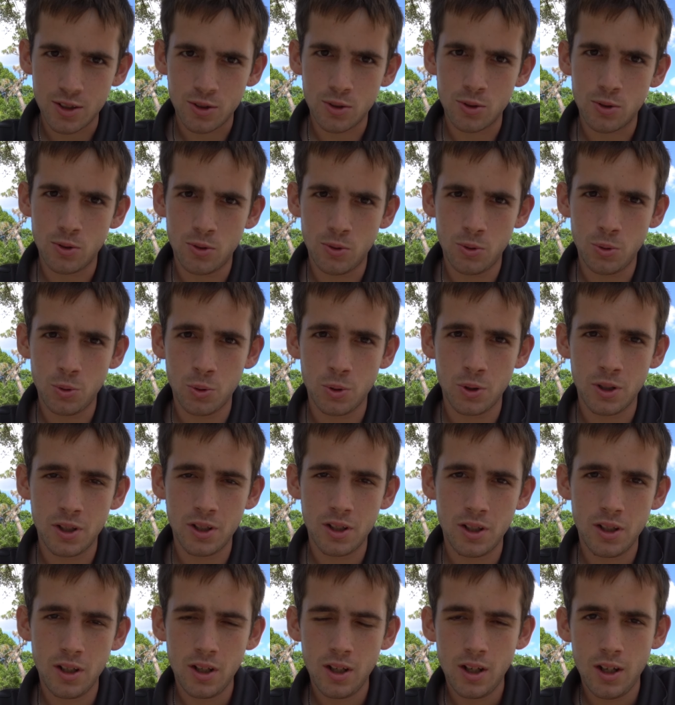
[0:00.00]
do
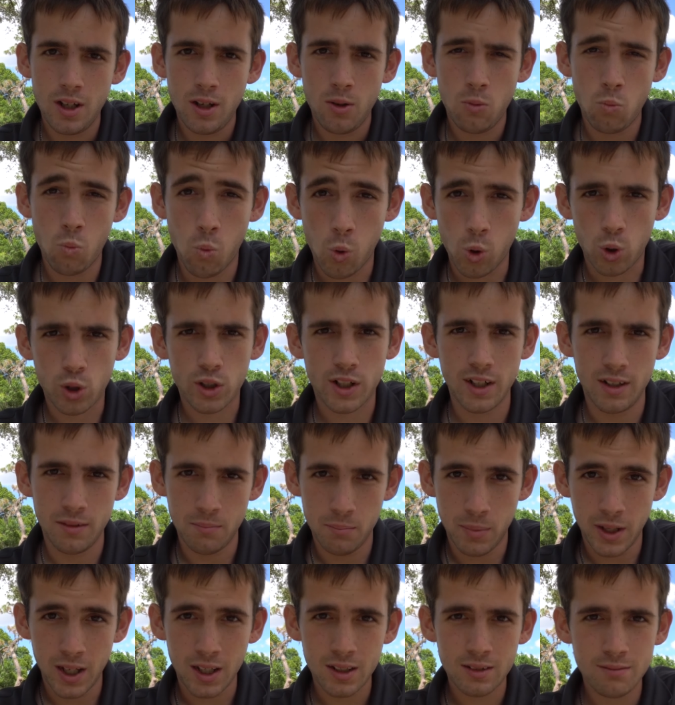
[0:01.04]
work
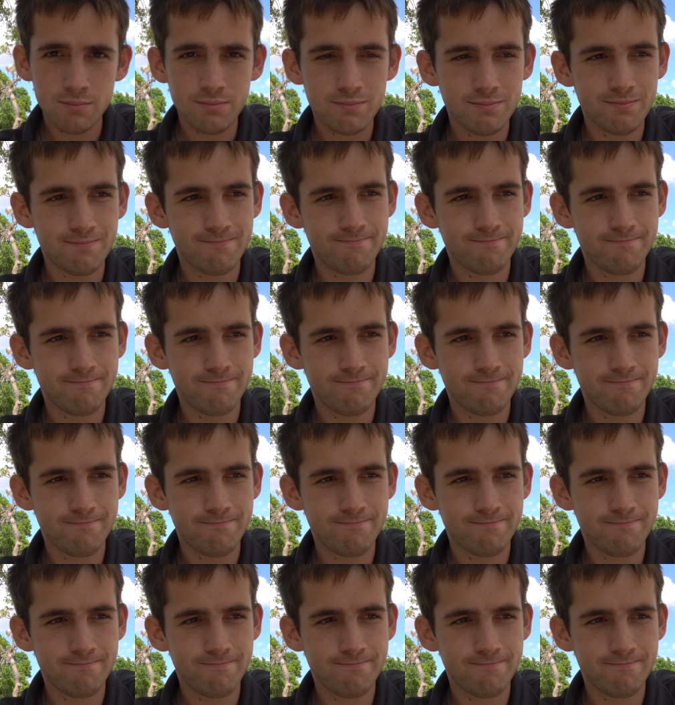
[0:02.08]
in bed?